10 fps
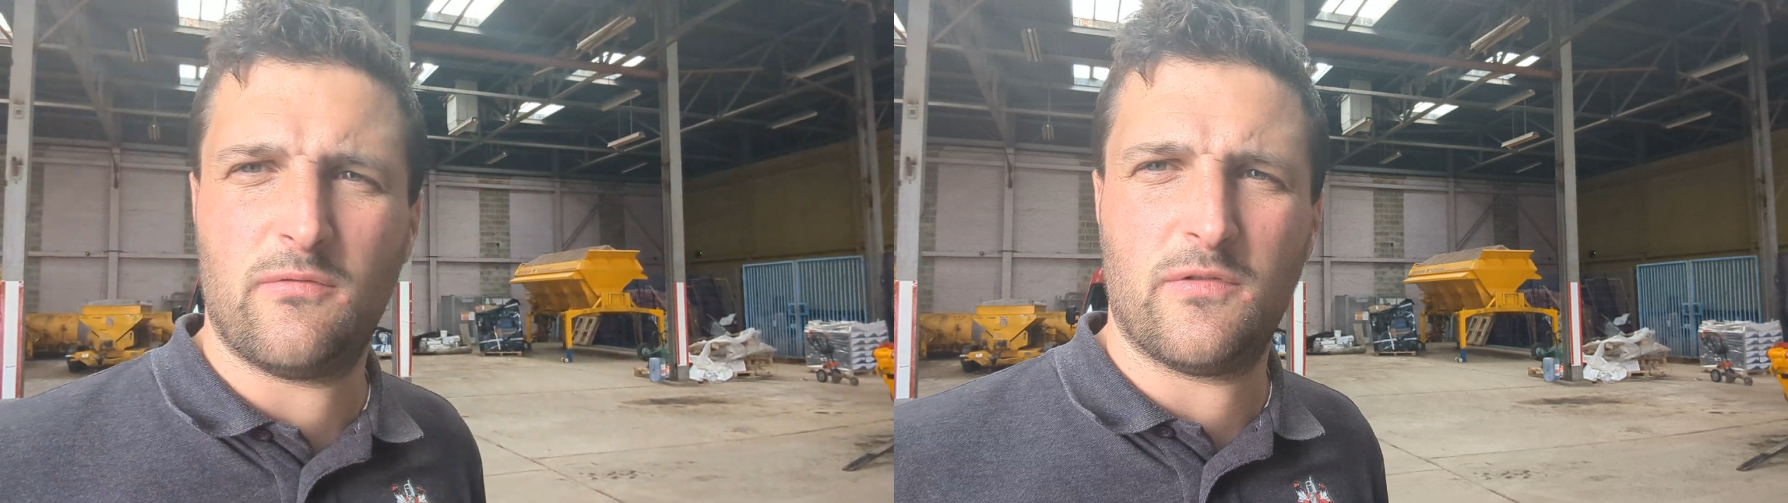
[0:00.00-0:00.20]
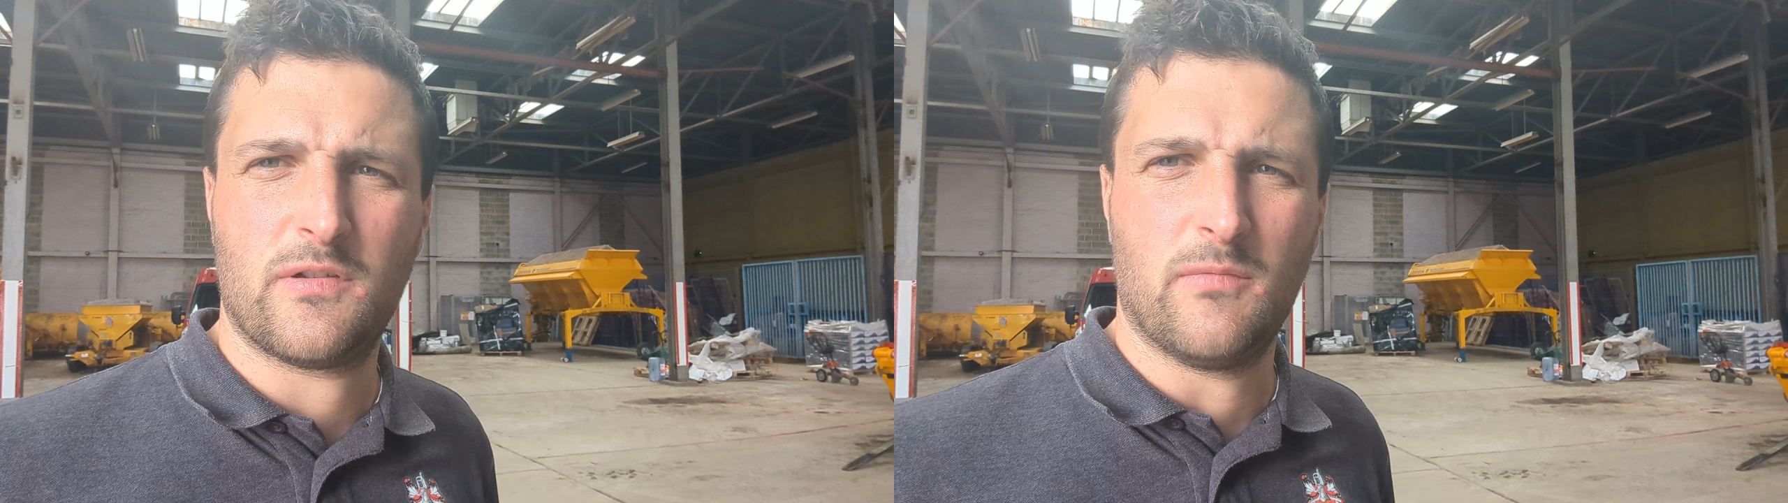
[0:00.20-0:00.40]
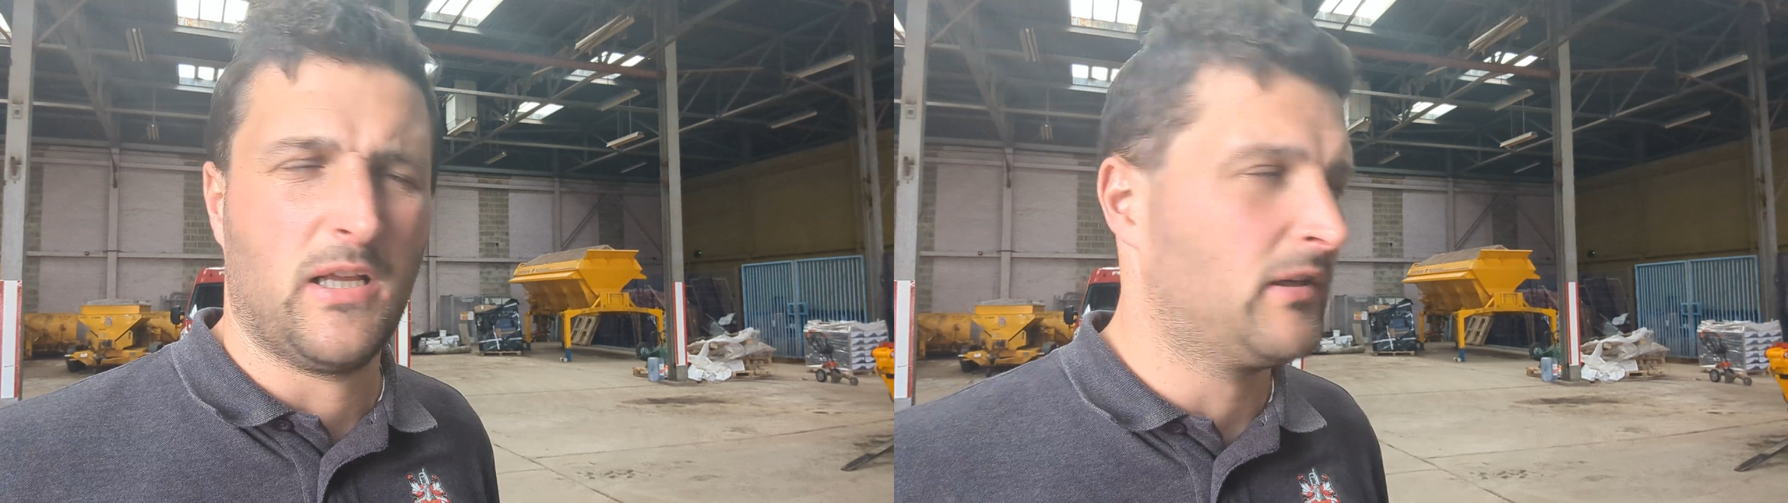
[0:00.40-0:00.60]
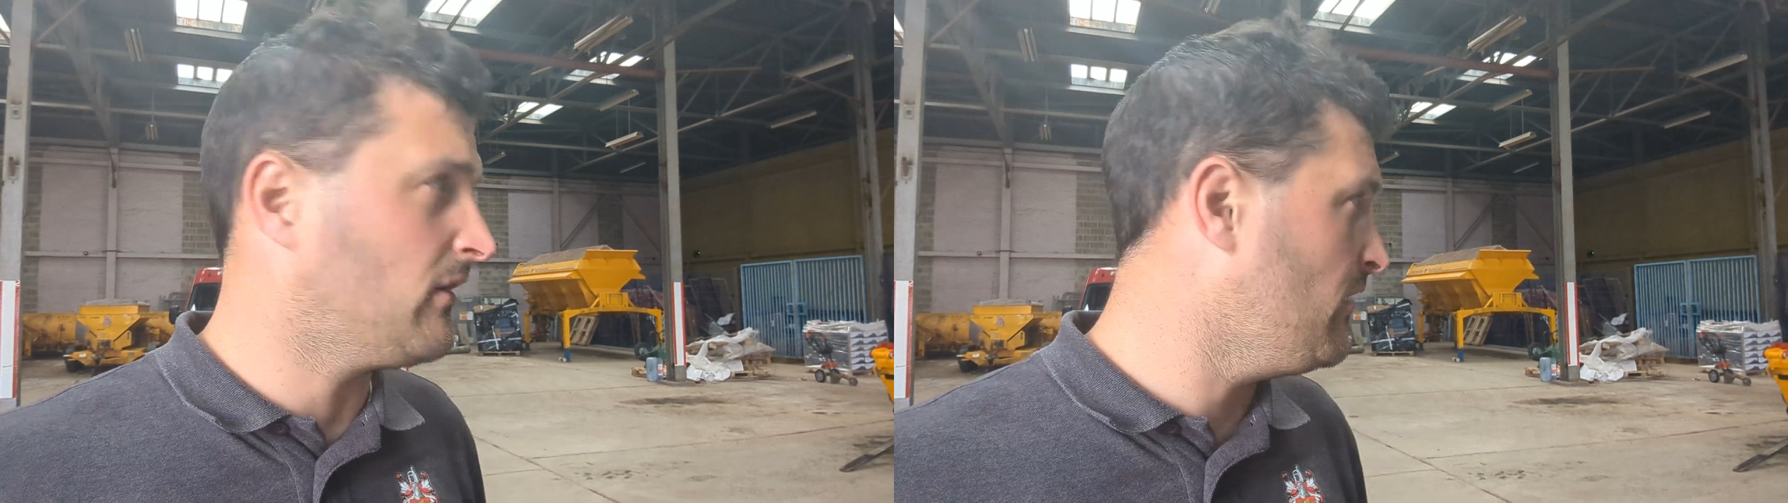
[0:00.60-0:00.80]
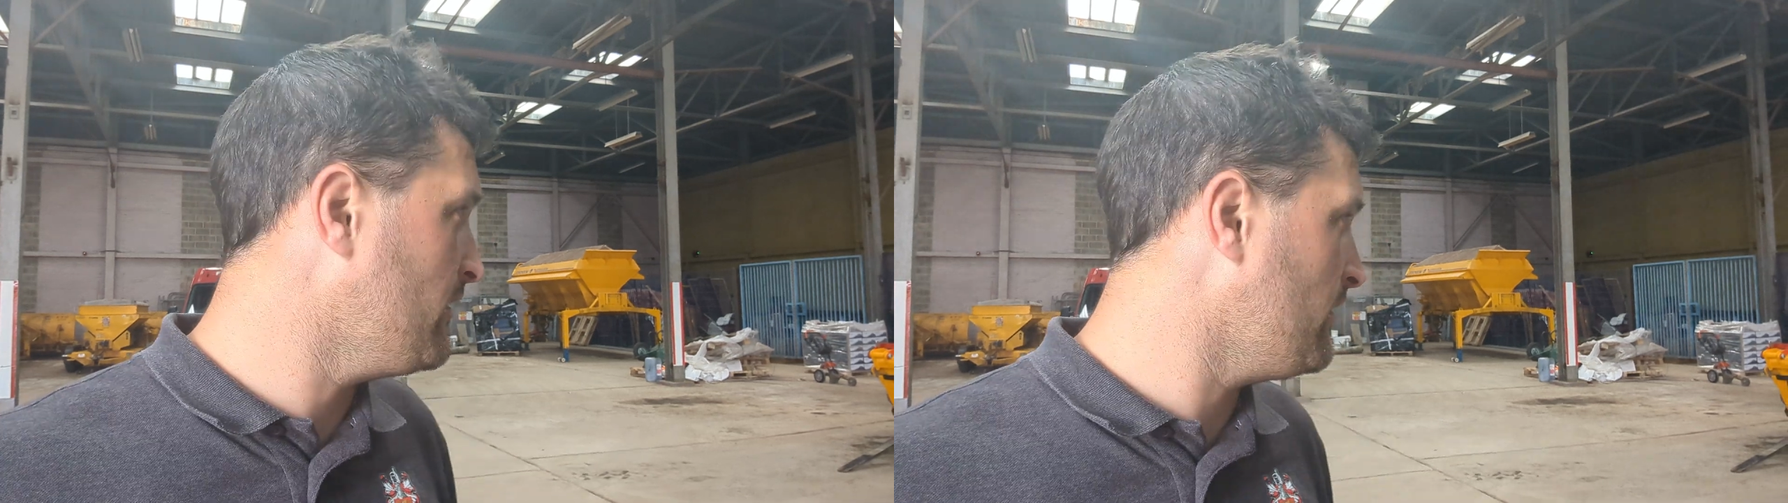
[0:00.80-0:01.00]
with some liner
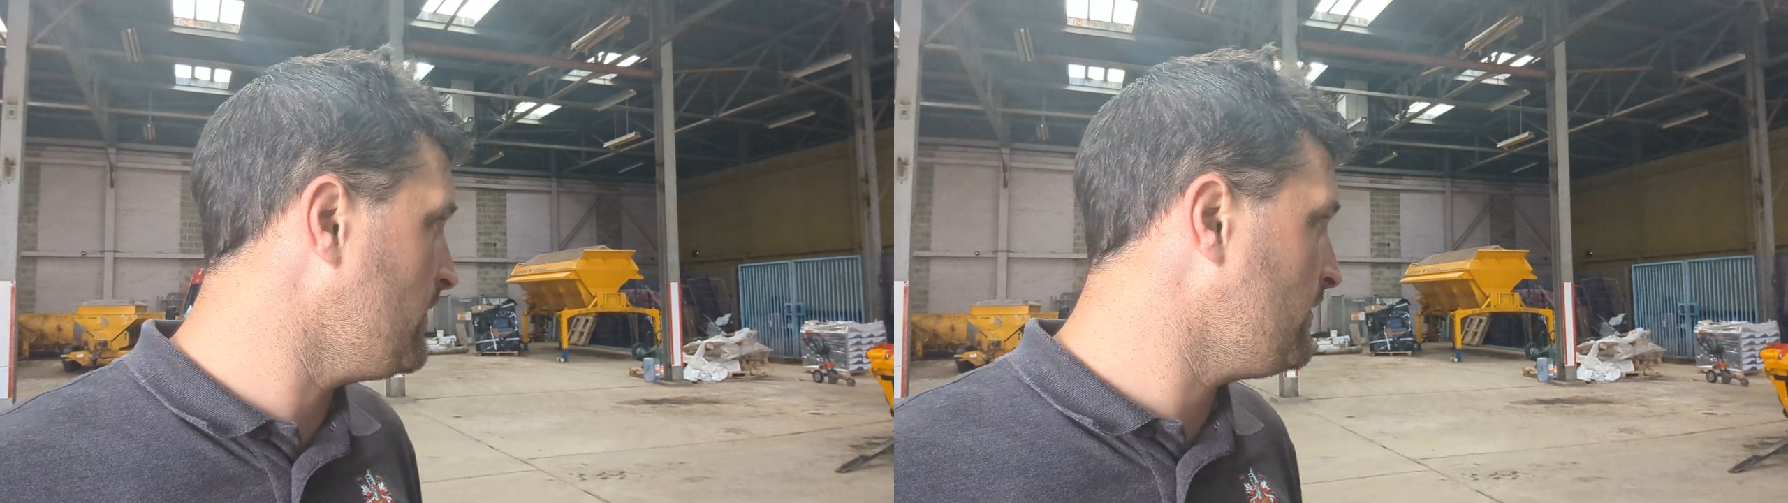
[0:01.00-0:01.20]
guard on it.